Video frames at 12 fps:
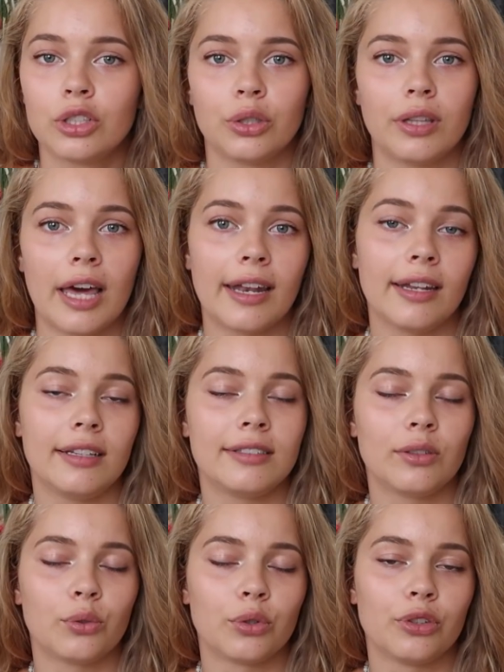So that
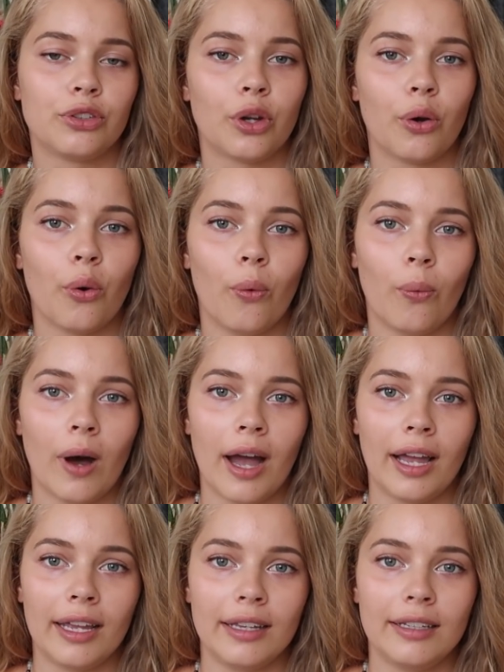is also
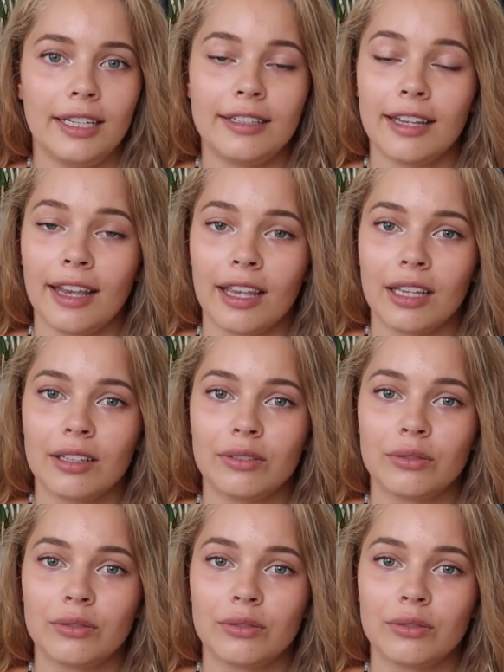why eating